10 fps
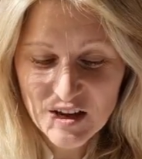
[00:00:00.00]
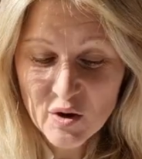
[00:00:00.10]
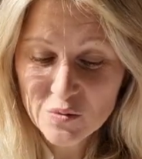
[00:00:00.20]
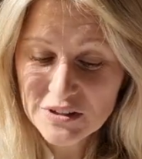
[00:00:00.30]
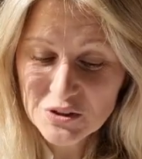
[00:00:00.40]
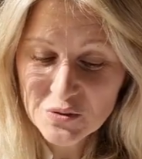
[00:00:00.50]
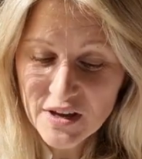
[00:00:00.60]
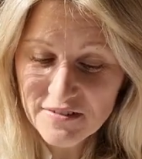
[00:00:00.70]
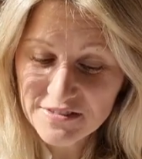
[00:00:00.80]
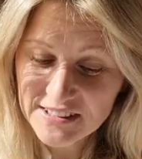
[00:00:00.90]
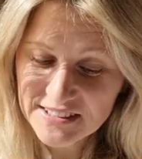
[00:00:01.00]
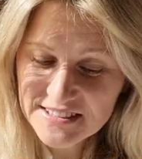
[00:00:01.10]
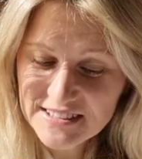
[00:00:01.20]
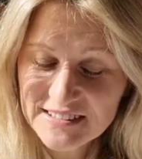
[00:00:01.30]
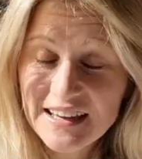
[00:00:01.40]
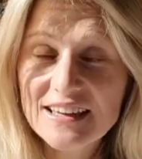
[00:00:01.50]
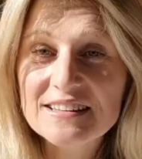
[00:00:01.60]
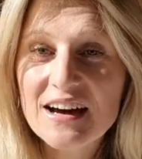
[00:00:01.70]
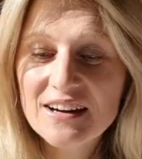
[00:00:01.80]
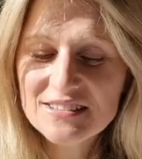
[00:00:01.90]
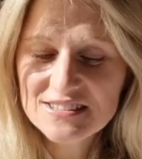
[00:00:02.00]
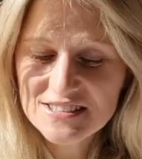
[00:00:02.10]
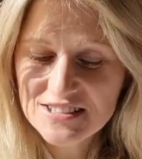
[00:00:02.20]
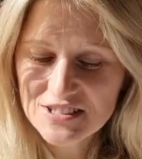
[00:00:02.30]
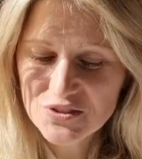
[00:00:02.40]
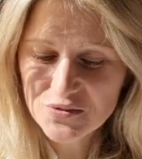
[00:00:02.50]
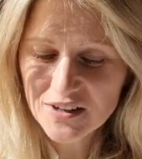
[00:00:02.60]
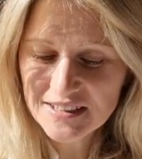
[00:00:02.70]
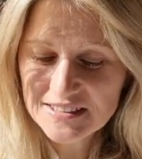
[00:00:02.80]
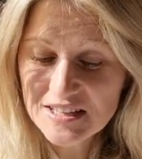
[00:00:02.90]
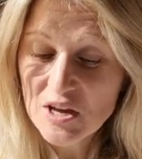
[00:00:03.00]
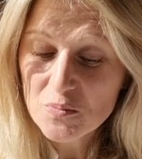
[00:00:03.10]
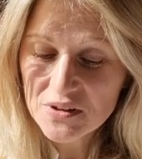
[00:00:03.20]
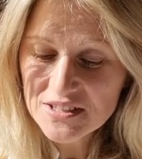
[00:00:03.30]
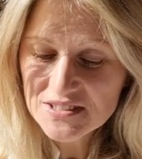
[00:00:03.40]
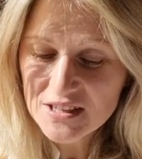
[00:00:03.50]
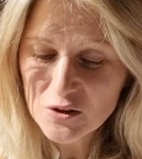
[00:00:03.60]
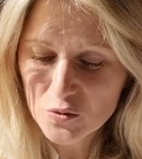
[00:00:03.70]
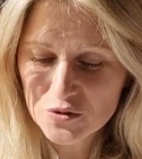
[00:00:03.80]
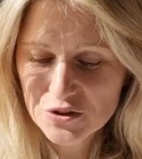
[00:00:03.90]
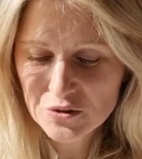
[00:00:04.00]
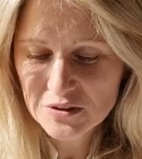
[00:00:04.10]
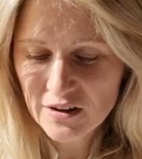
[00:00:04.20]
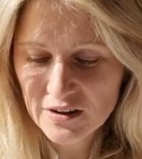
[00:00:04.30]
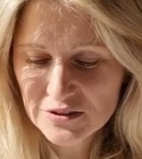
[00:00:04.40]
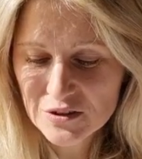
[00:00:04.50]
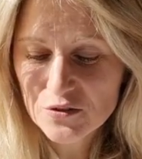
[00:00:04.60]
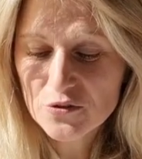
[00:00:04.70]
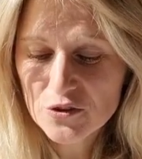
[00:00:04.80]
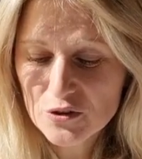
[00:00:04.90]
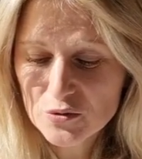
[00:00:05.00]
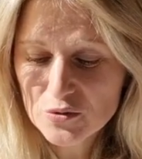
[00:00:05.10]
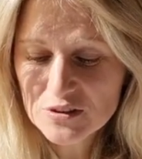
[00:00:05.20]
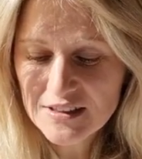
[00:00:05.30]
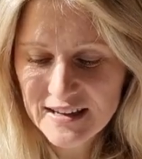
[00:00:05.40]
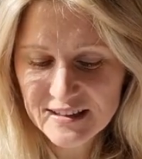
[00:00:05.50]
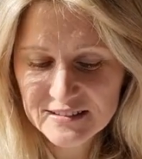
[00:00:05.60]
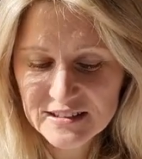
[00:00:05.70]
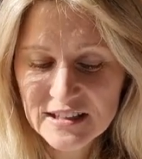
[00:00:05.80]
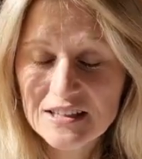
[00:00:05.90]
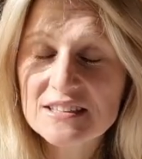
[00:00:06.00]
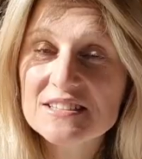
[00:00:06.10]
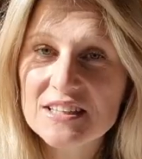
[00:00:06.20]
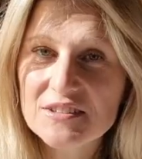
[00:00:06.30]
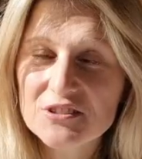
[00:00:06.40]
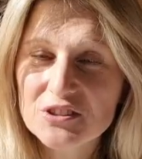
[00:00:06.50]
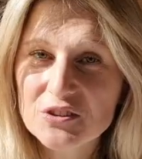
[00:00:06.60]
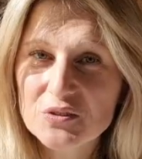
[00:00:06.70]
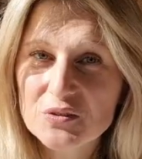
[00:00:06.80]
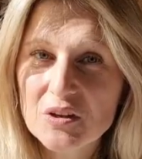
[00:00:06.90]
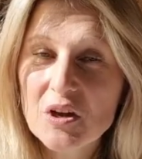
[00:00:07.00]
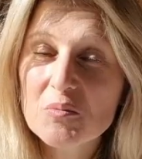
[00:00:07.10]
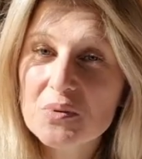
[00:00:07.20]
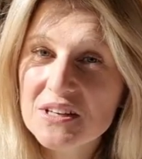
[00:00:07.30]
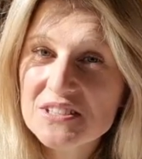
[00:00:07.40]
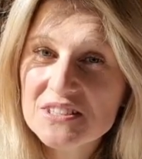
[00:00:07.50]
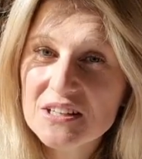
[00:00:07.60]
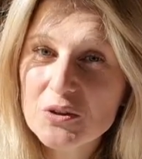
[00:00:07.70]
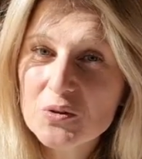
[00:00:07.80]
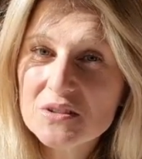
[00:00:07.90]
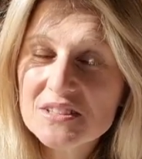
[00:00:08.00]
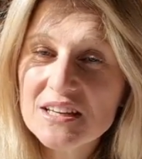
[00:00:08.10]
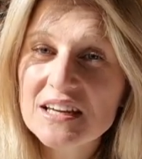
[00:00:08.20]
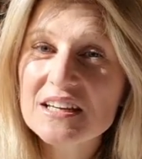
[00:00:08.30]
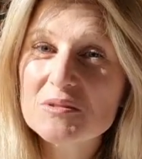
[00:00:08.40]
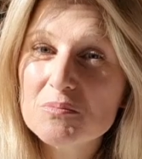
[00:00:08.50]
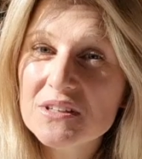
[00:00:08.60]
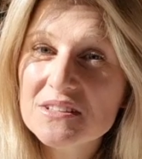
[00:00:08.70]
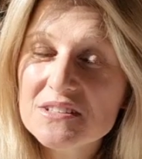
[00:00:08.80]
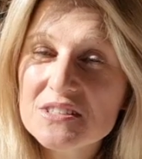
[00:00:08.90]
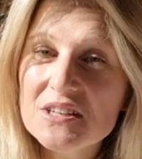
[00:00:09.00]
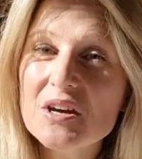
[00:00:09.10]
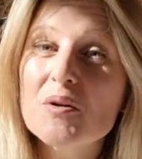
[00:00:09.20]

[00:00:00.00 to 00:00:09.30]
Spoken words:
when you have eaten and are satisfied, praise the Lord your God for the good land he has given you. Praise the Lord, it means